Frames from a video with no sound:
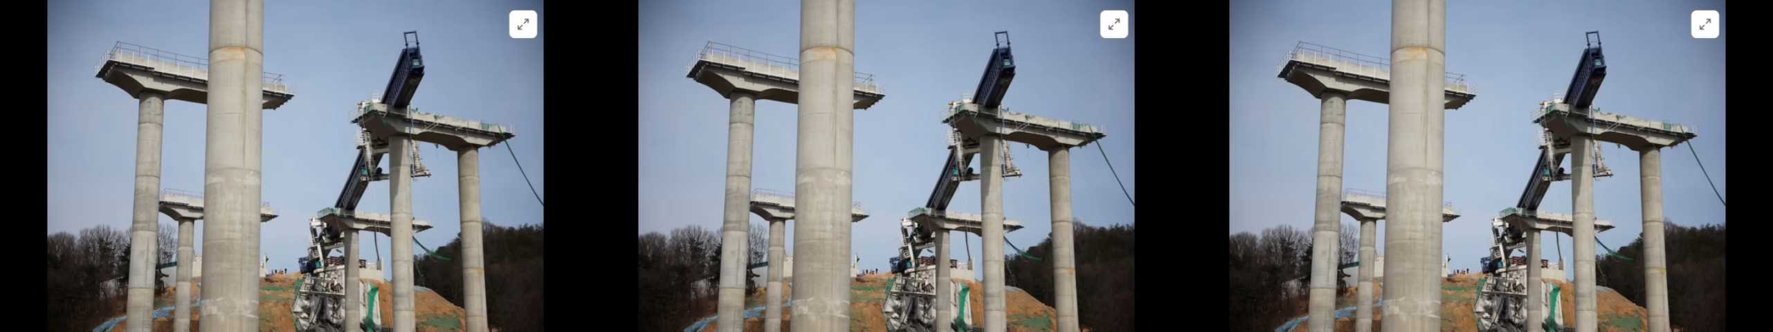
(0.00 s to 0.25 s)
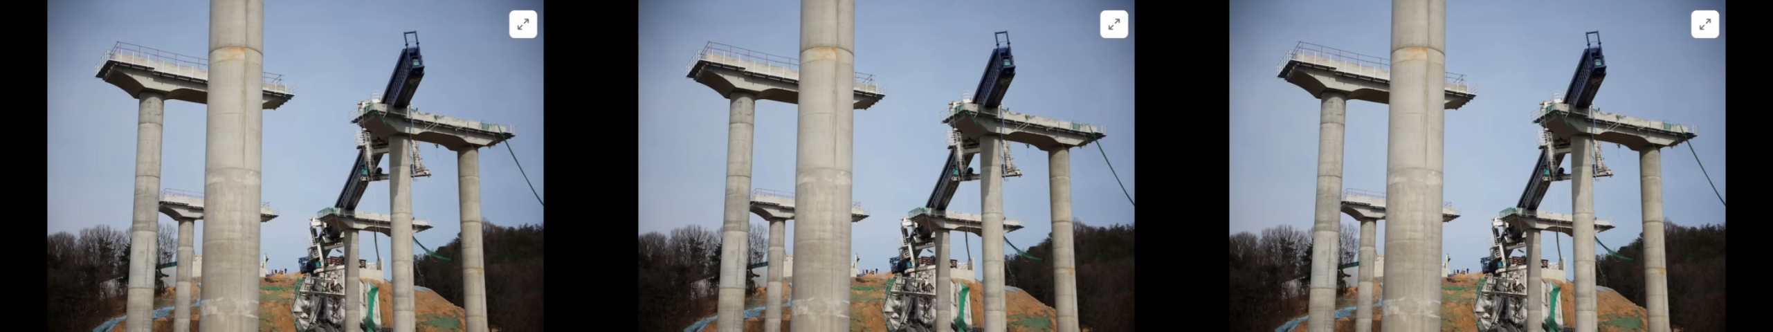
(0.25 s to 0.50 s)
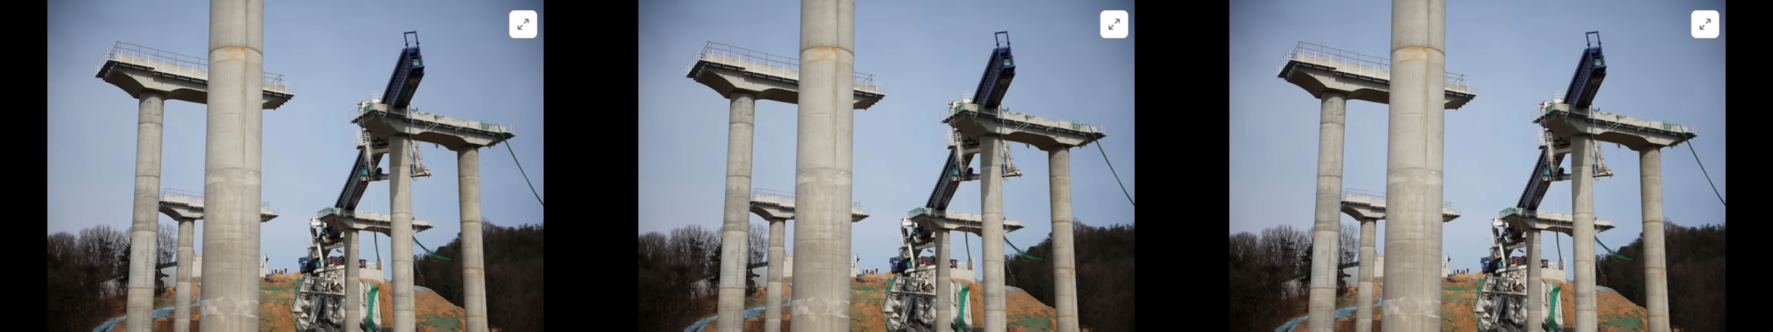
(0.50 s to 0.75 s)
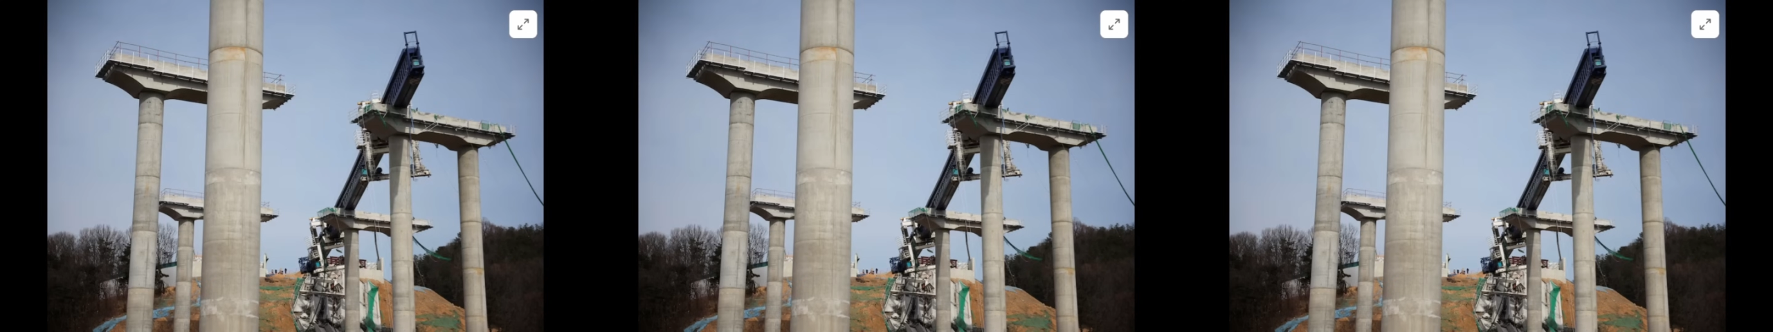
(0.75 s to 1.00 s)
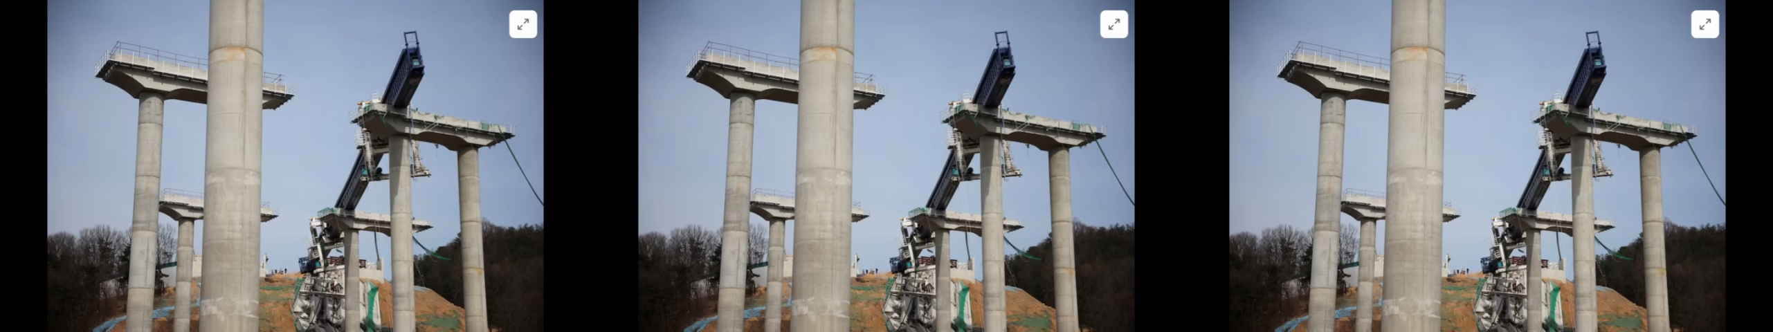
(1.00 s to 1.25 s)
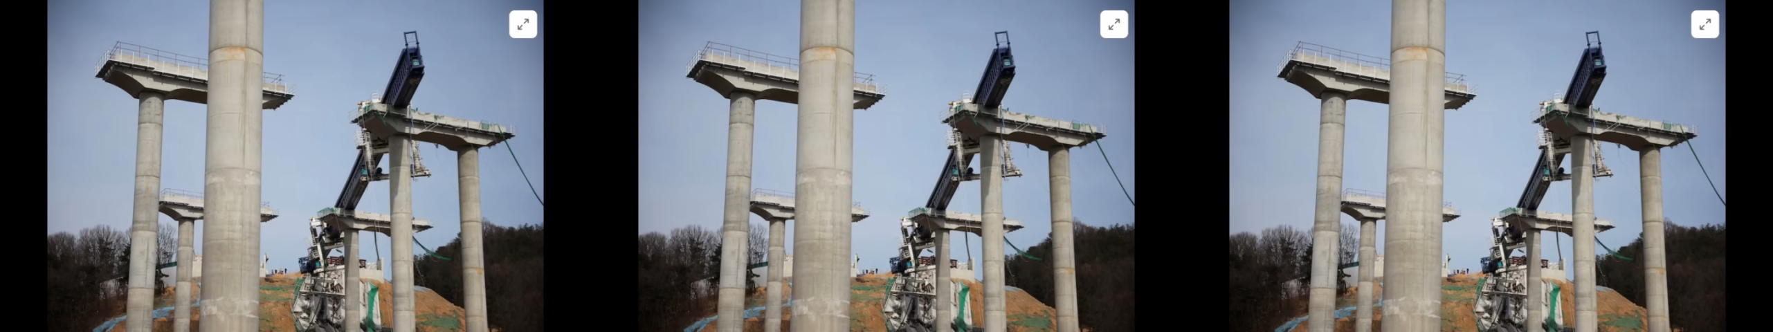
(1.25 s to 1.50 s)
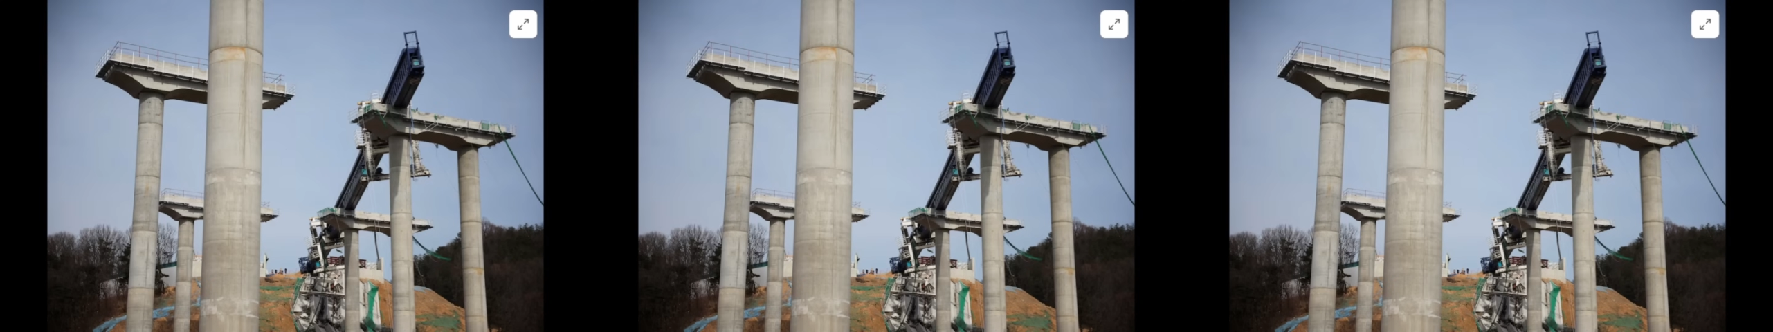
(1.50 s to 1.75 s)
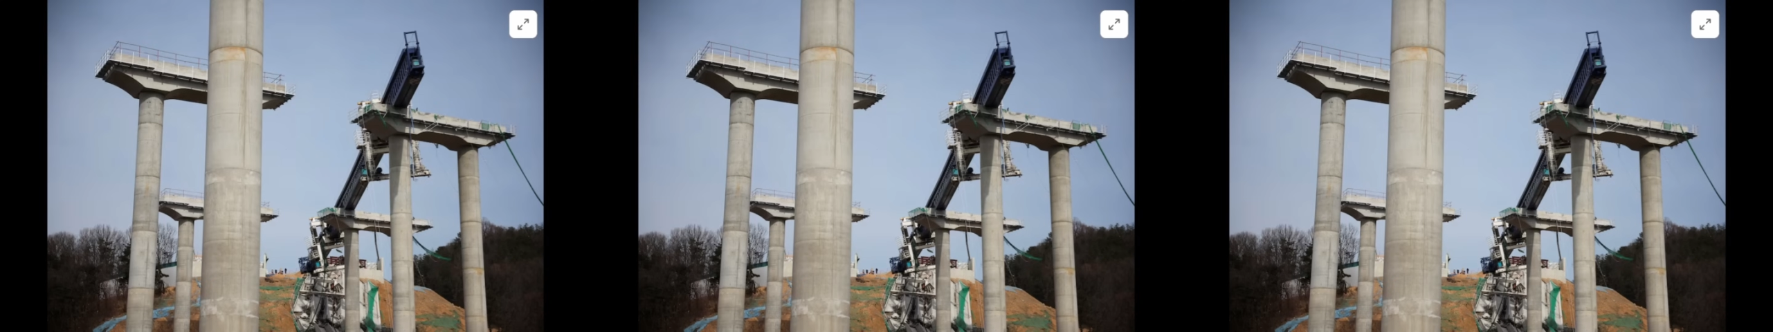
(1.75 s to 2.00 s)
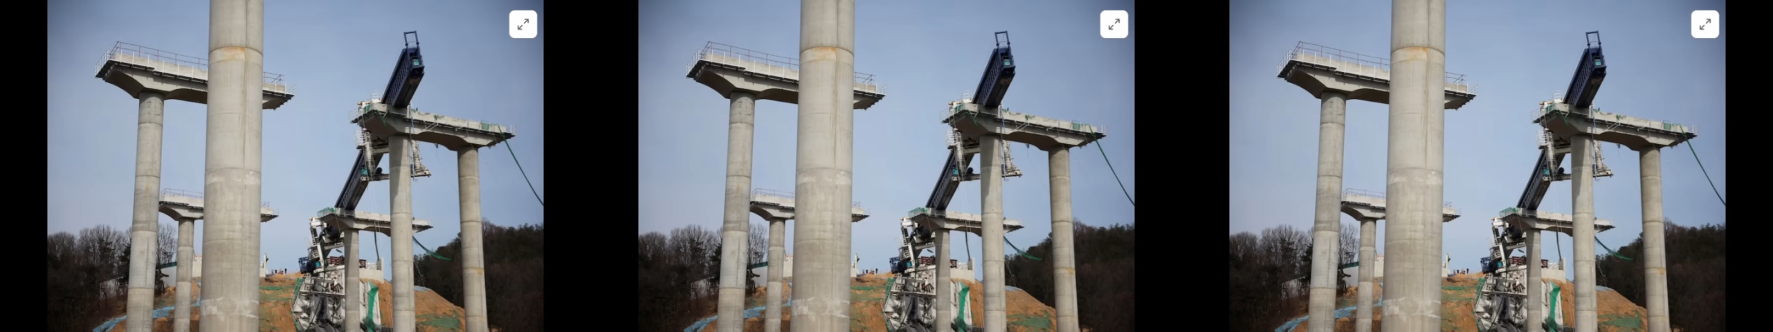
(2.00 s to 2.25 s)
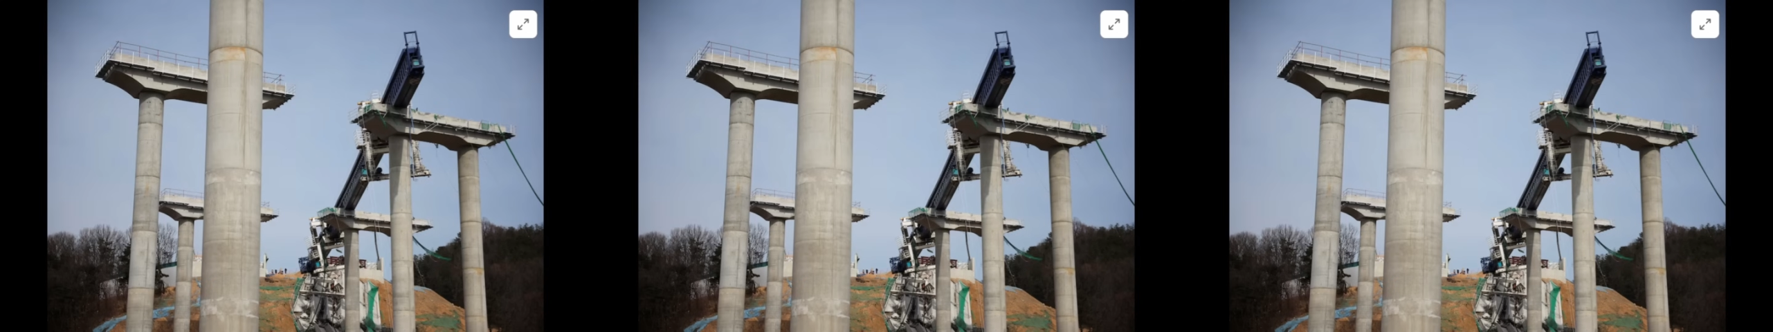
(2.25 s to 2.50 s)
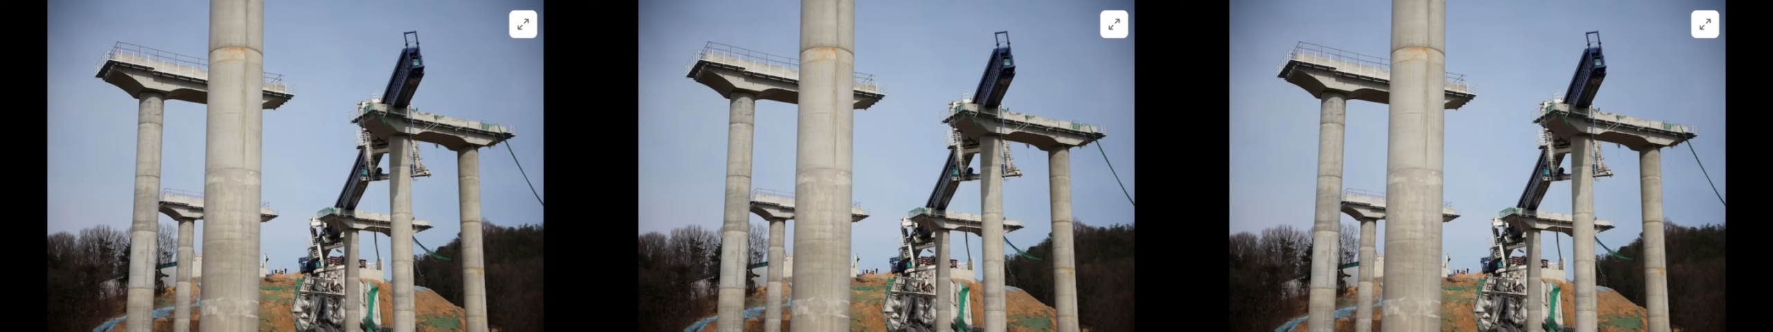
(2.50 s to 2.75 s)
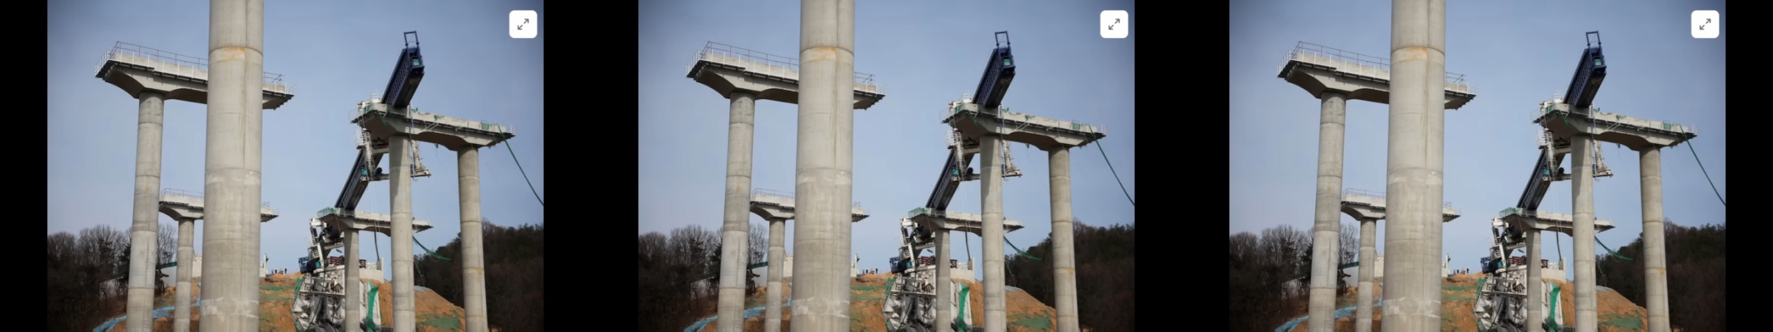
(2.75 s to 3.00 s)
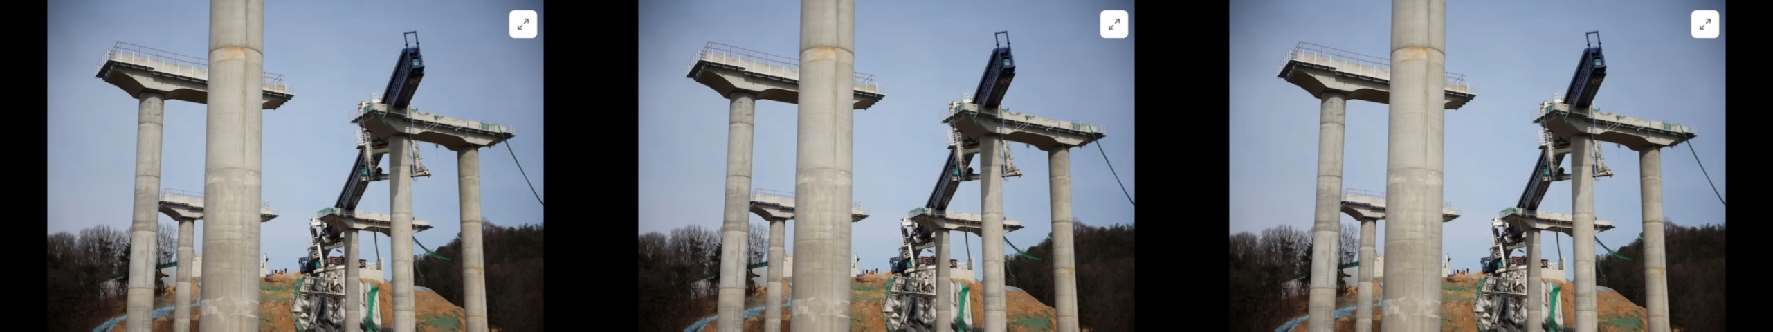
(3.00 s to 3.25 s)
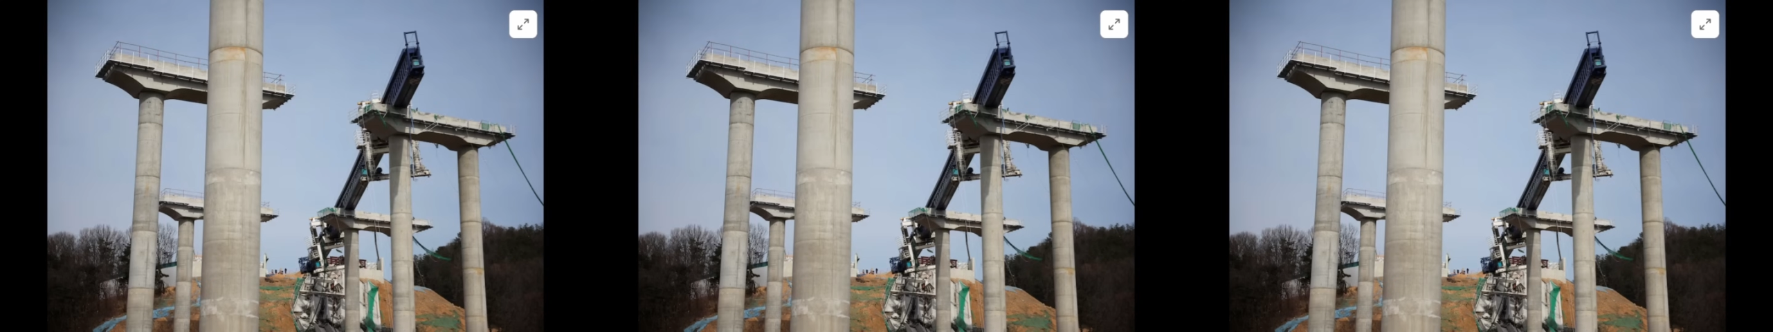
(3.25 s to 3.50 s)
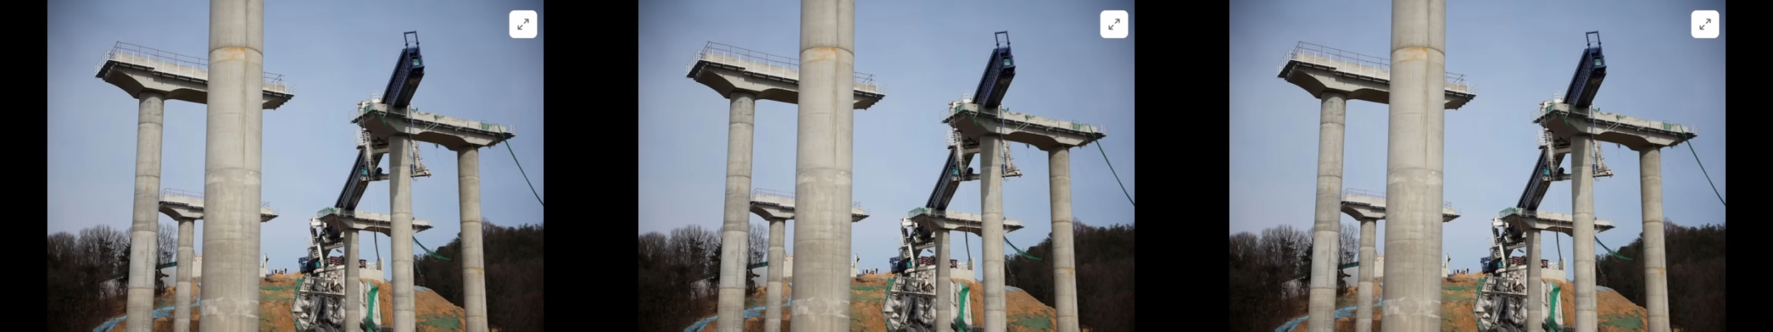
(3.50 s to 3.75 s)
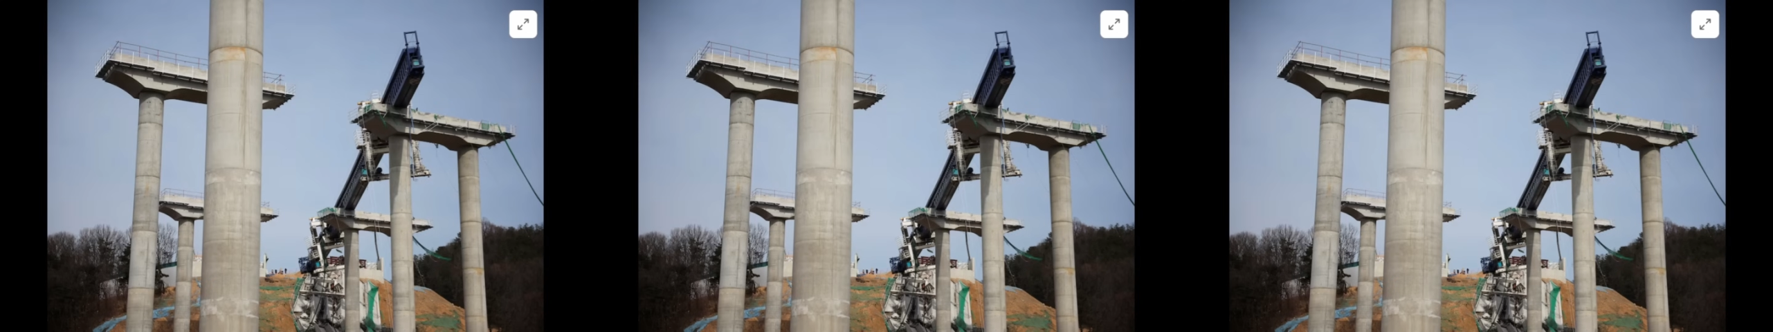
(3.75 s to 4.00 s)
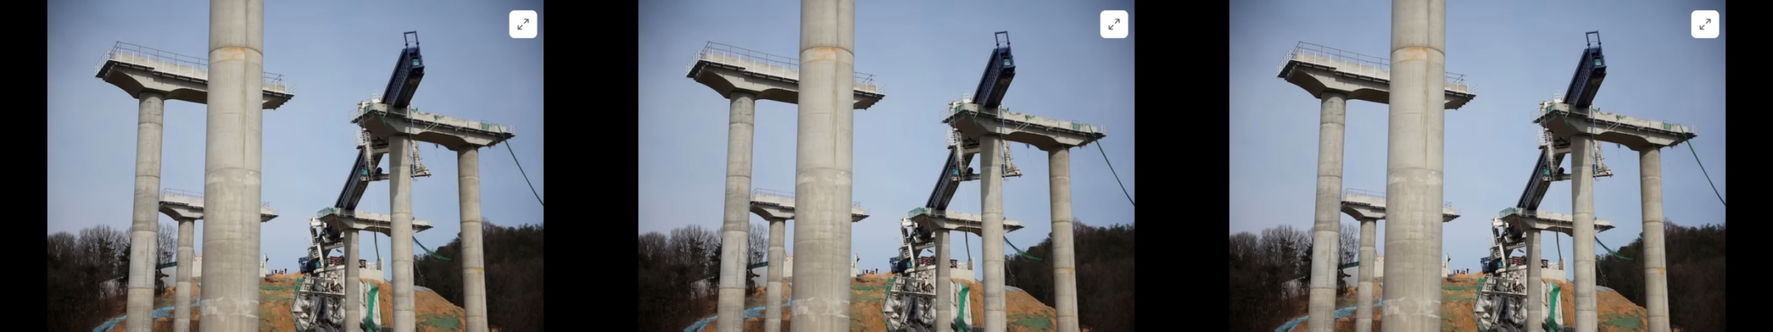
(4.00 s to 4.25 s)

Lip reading: No face is visible, so there are no lips to read.